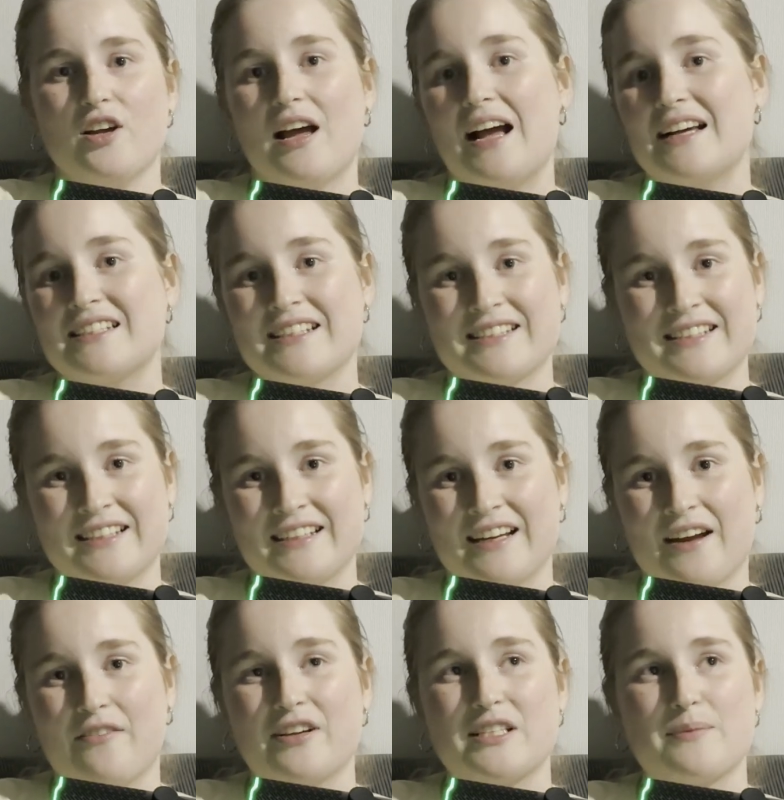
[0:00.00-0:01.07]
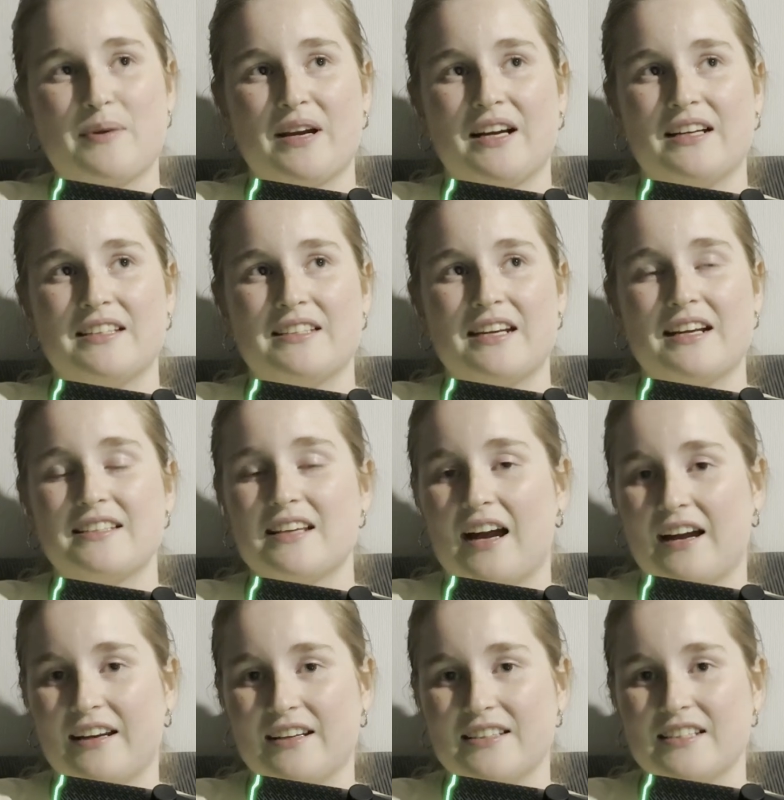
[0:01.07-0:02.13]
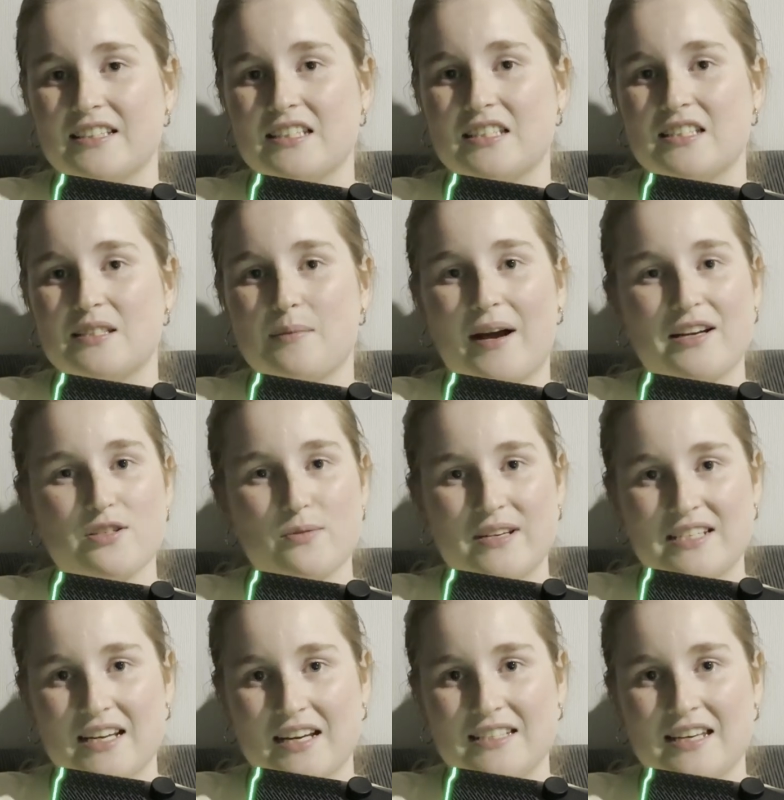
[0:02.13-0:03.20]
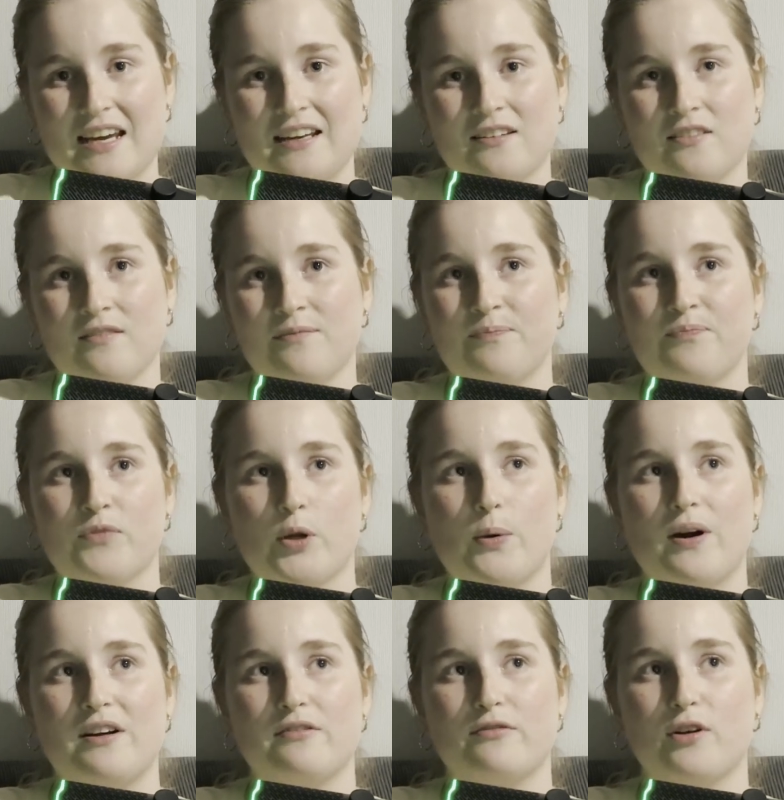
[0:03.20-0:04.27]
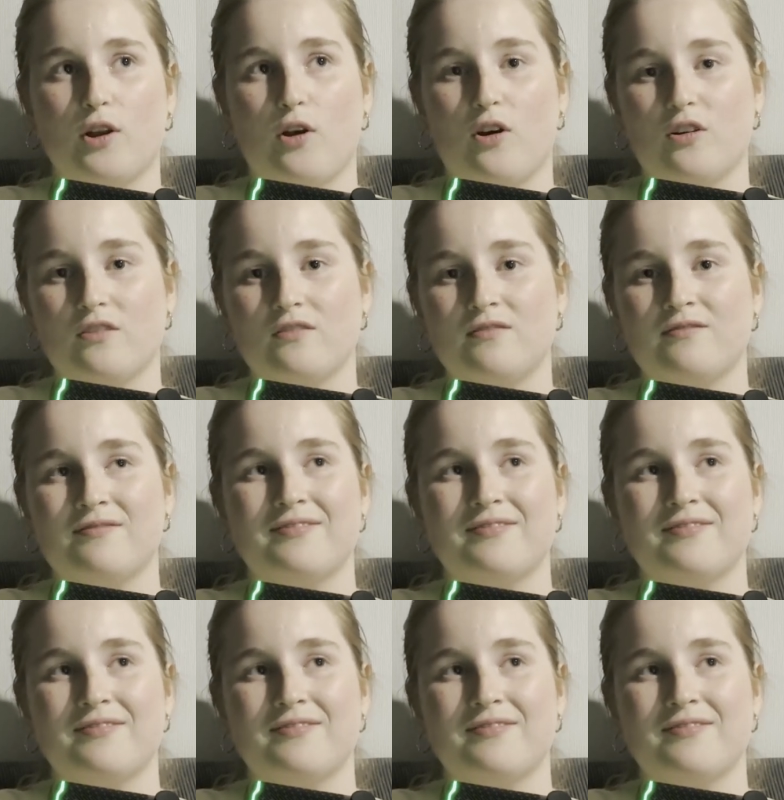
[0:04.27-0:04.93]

As I said, I've experienced anxiety since about 2018, quite full on.